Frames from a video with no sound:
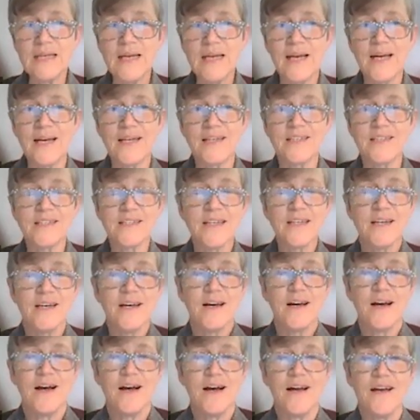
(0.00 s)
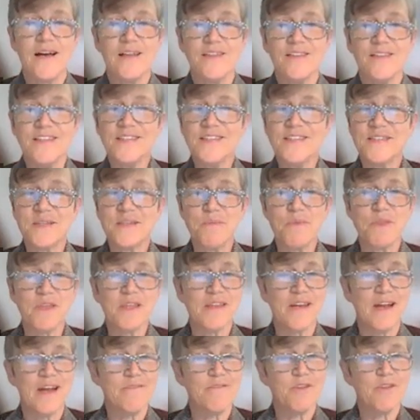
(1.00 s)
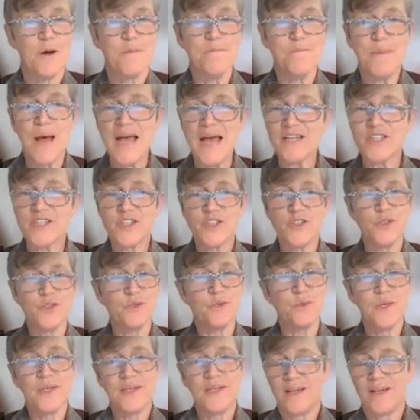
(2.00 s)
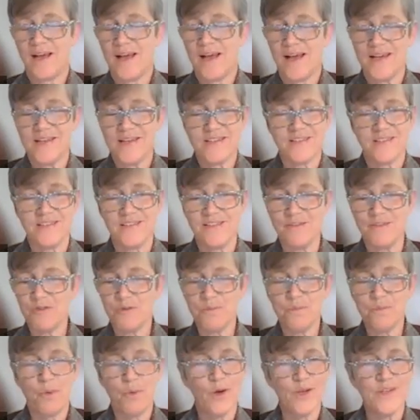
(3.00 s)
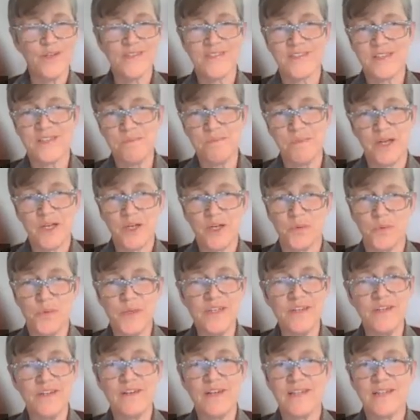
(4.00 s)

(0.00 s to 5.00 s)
And this is something that I've come back to at different points in my career.